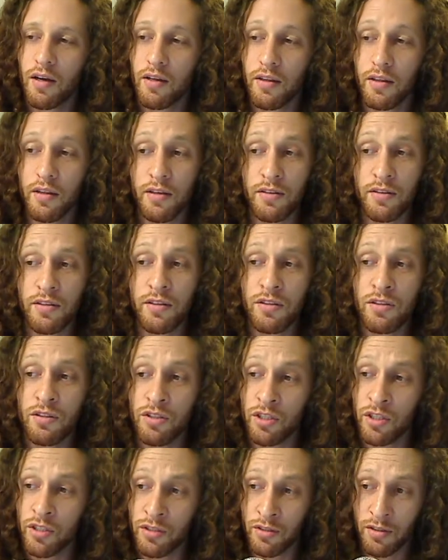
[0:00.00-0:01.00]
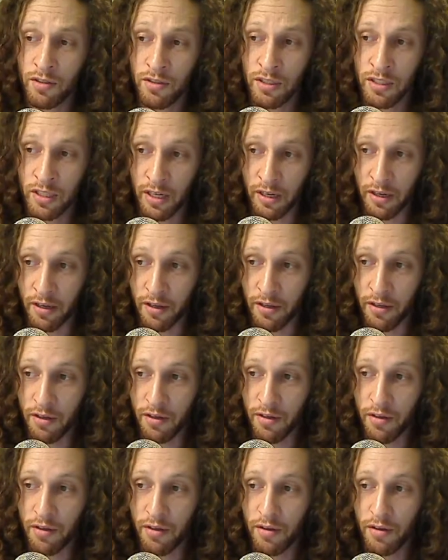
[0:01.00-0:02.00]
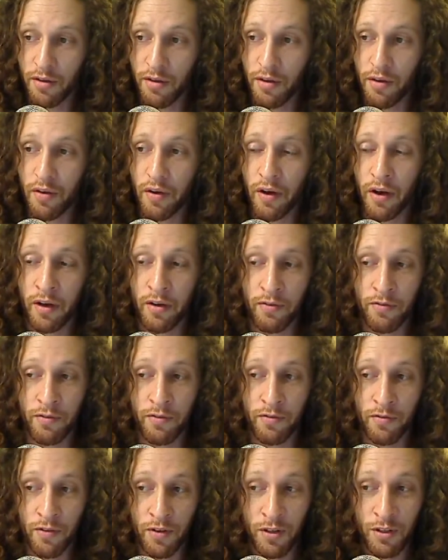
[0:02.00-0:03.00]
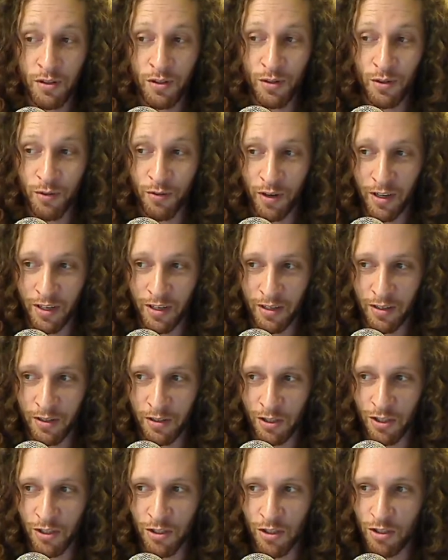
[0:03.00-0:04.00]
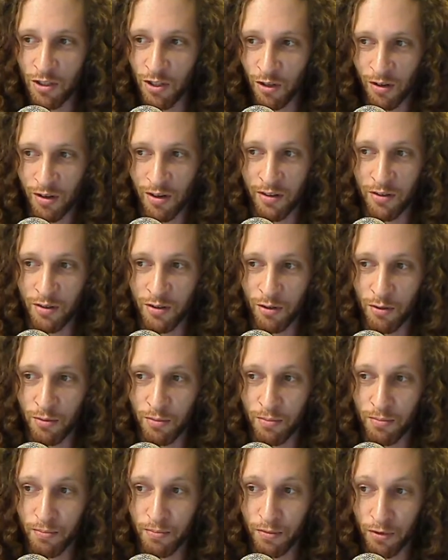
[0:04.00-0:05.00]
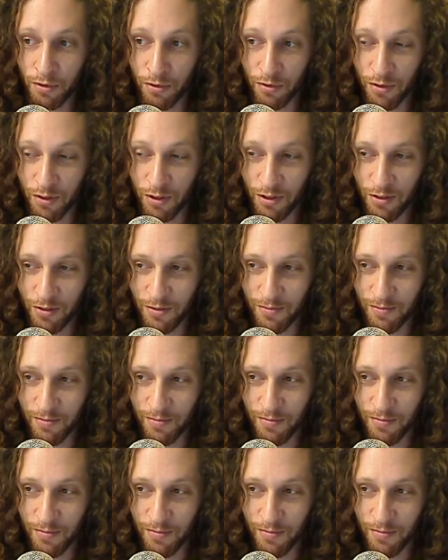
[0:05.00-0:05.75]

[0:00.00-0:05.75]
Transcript: This is just to say, I've finished already the ginger chocolates you brought.